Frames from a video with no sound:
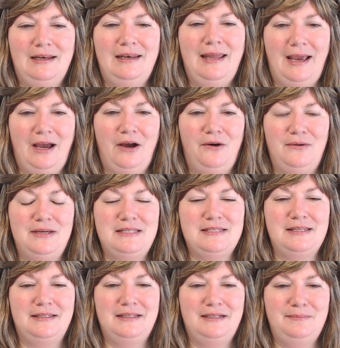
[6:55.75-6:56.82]
Now it's
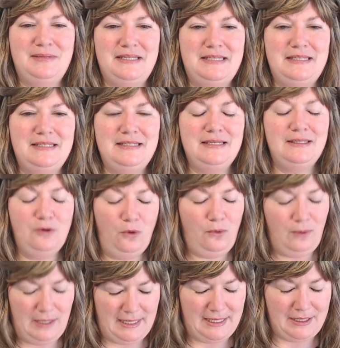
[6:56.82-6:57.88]
a little bit
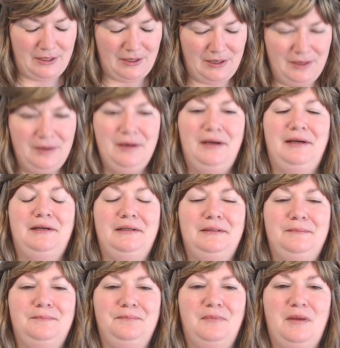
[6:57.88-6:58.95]
quieter,
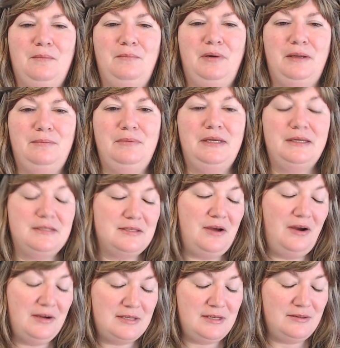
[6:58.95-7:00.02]
but because
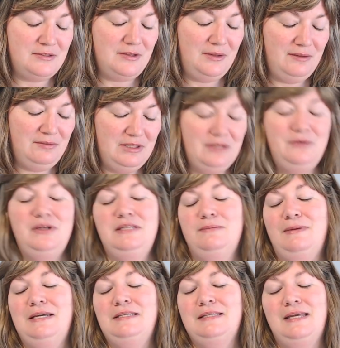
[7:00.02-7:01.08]
hawks also live in the green
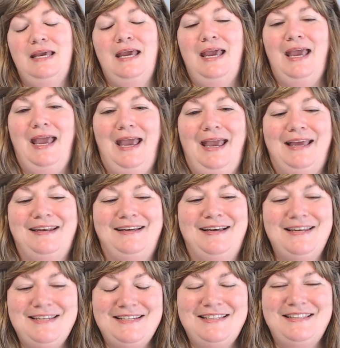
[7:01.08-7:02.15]
space and
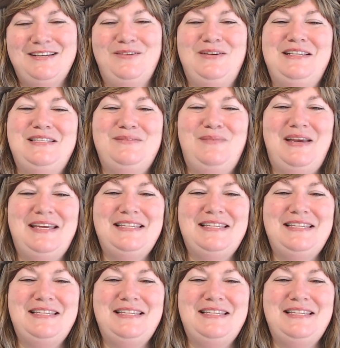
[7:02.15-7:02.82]
hunt in the green space,